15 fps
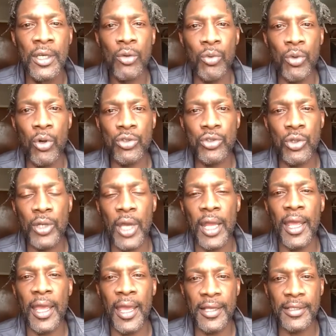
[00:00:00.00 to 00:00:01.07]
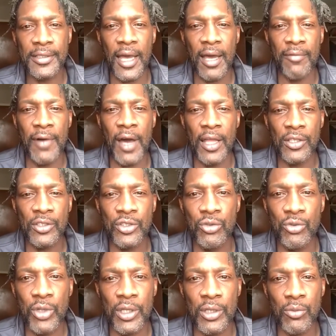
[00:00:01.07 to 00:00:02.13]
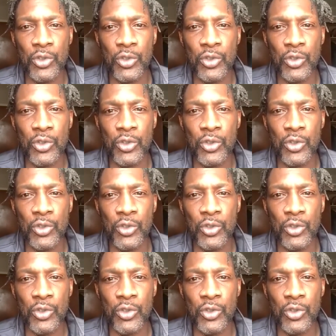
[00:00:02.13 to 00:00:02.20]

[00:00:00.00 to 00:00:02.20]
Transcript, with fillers: We also got an anti-violence unit,